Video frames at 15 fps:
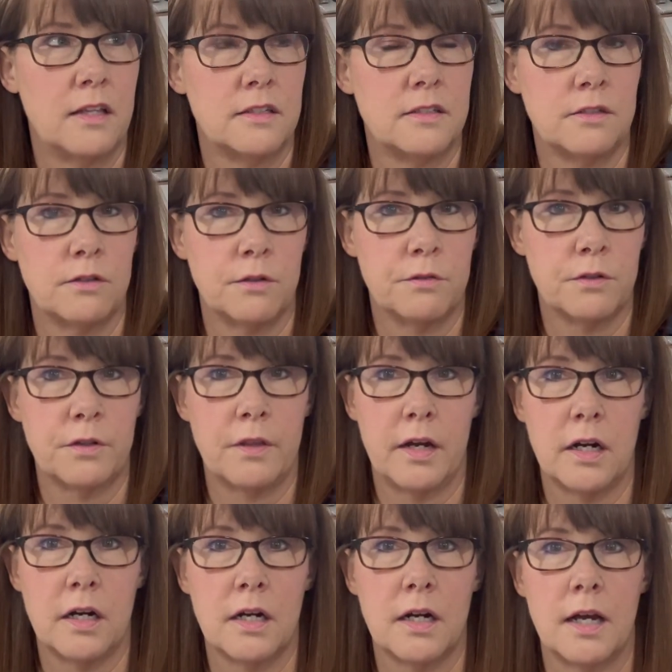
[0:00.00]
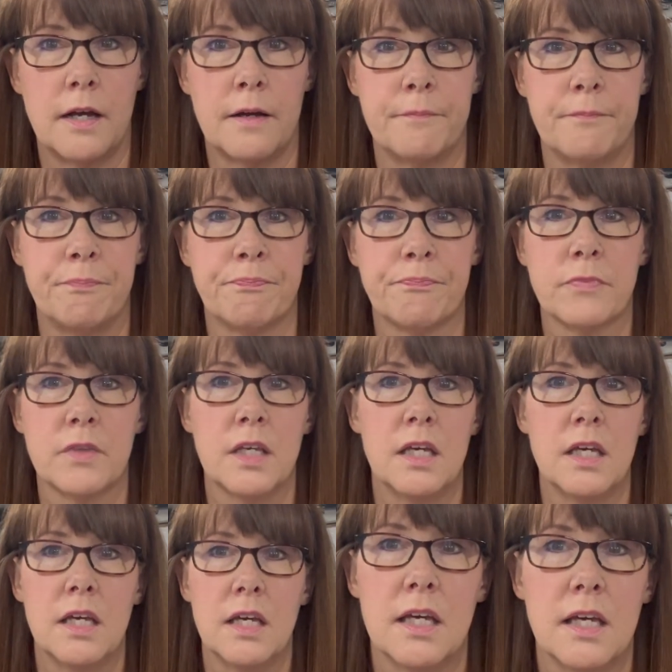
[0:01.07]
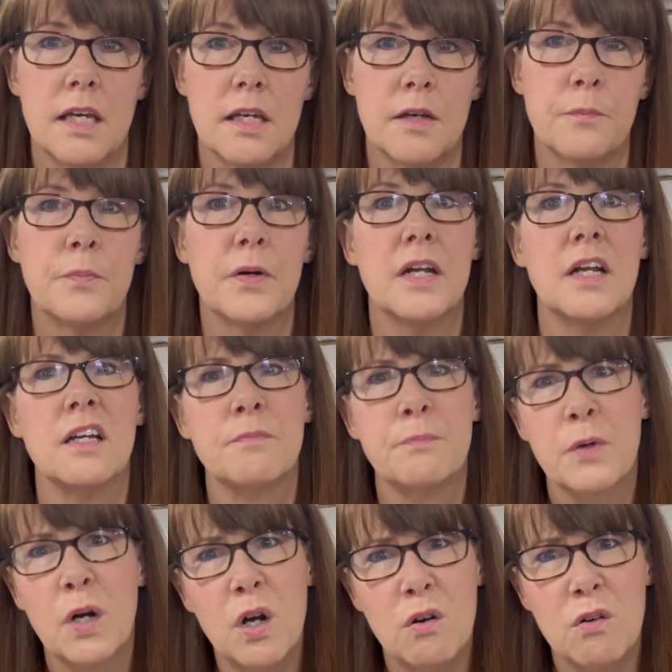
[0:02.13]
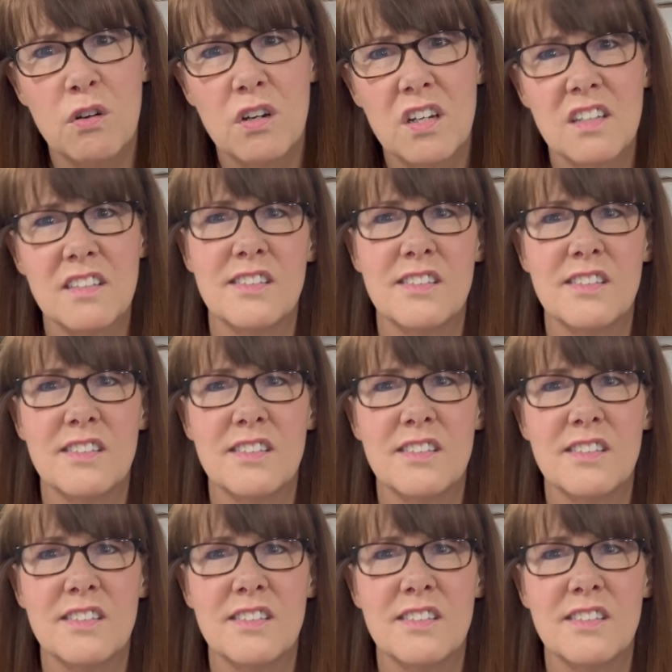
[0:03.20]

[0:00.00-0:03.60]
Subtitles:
That's over there. But it broke.